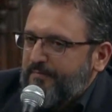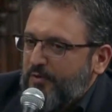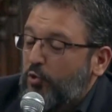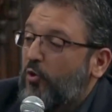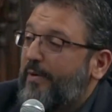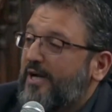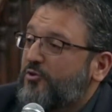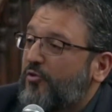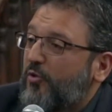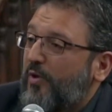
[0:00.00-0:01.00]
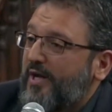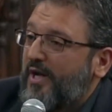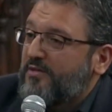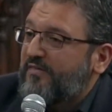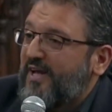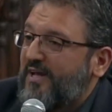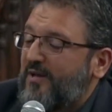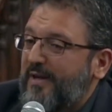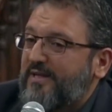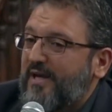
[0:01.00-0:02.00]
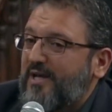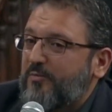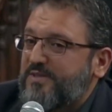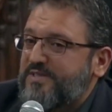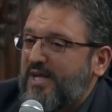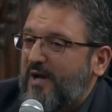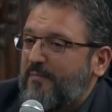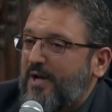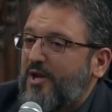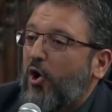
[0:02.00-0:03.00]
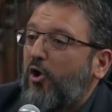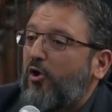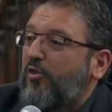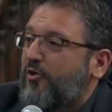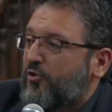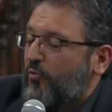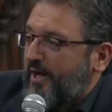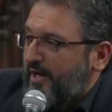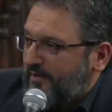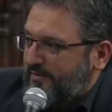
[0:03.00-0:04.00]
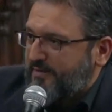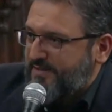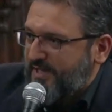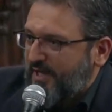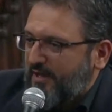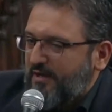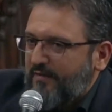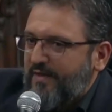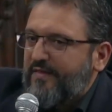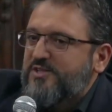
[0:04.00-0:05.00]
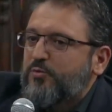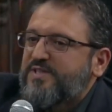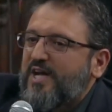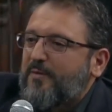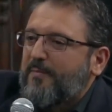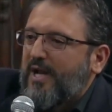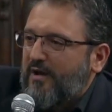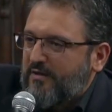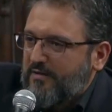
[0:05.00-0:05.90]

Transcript: You go back to the ruwayat of Ahl al-Bayt alayhim salam and all the ruwayat say that this was Karbala.